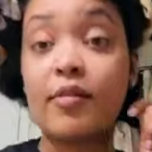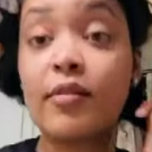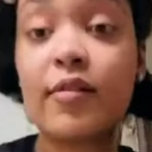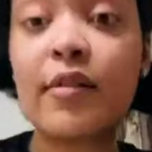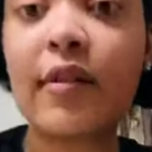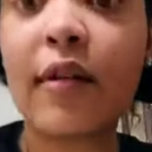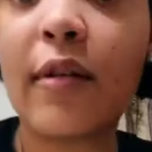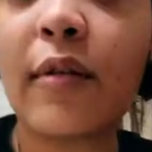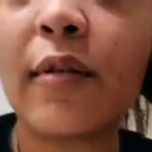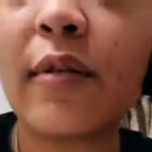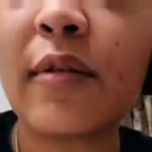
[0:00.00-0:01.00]

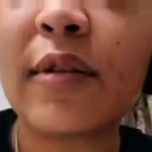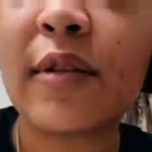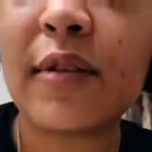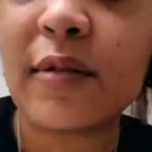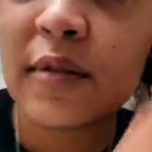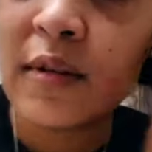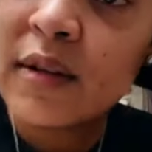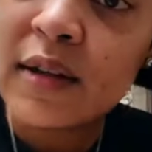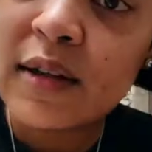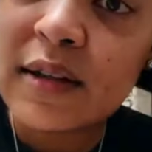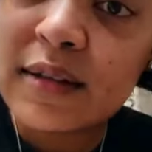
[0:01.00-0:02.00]
So you
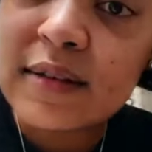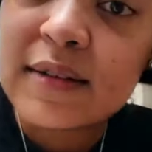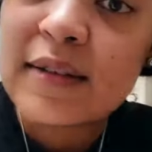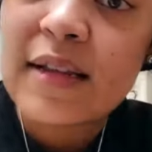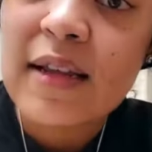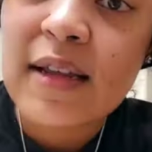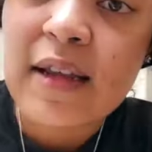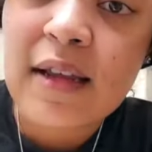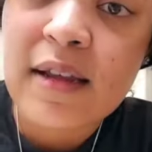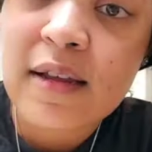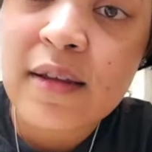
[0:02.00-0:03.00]
can
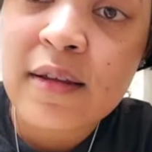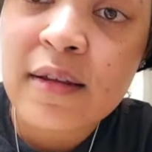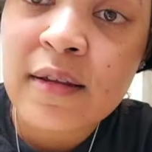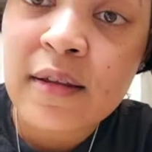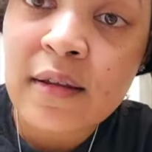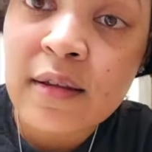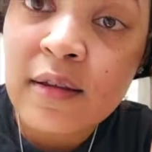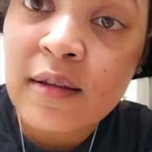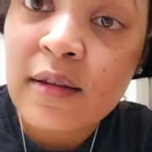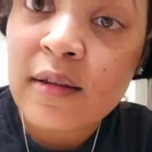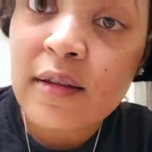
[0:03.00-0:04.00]
see
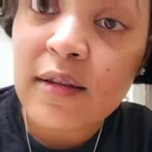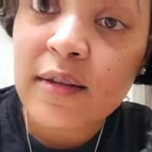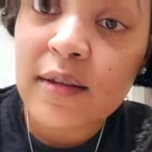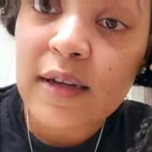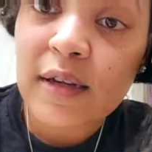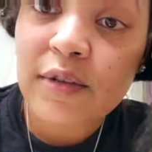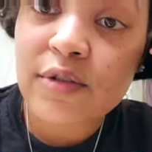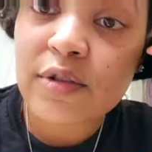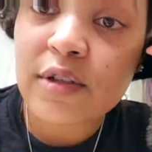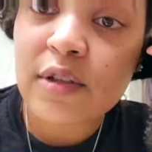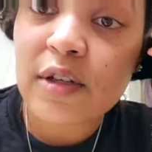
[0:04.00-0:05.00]
the
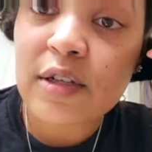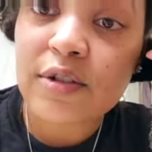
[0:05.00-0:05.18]
texture has